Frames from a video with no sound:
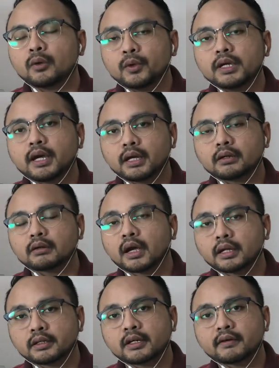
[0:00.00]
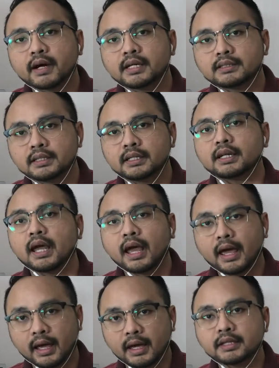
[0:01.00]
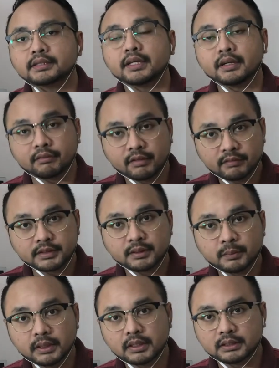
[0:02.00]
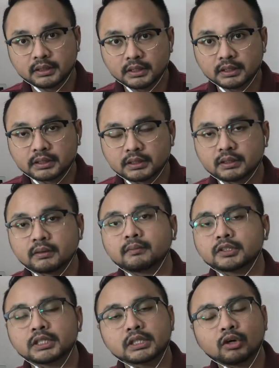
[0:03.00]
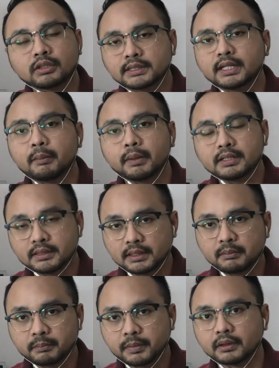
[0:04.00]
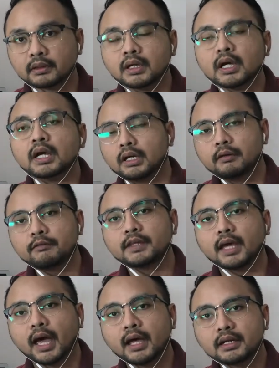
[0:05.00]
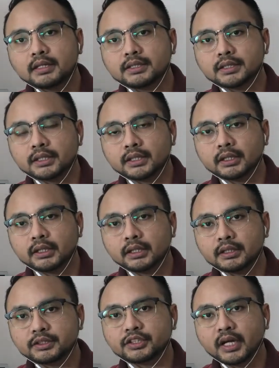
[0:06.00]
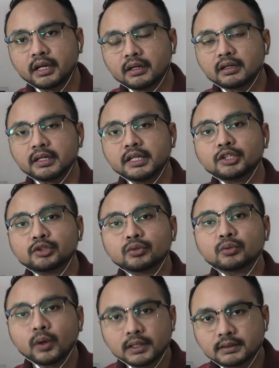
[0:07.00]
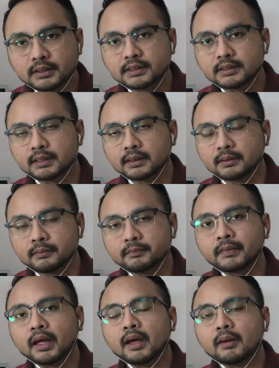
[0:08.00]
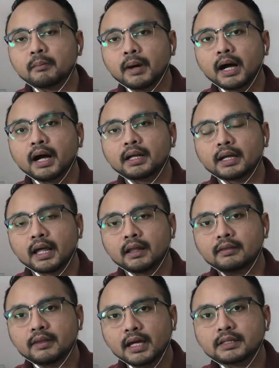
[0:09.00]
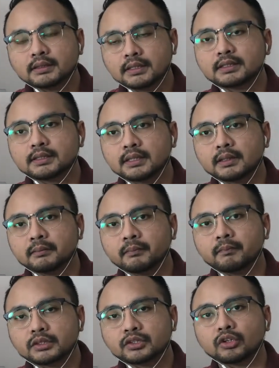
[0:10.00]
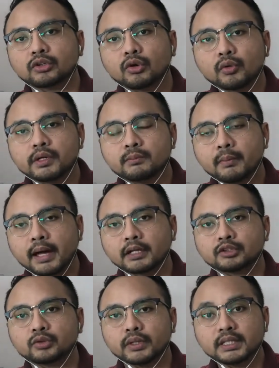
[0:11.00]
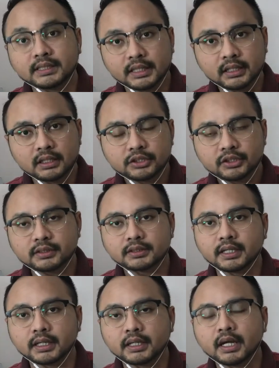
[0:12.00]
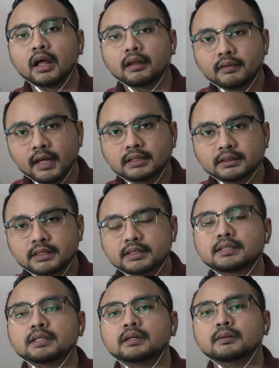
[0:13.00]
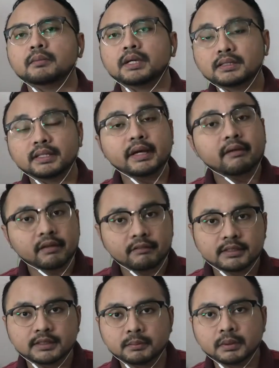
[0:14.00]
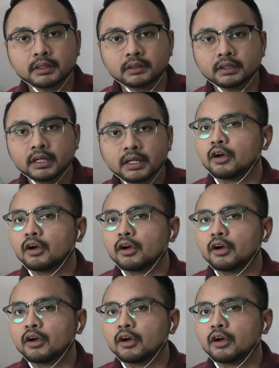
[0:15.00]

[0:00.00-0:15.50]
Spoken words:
We can categorize it as irreversibilities. So the concept is simple. If the energy is channeled into one system, but that system is not going back to its initial state, that system is irreversible.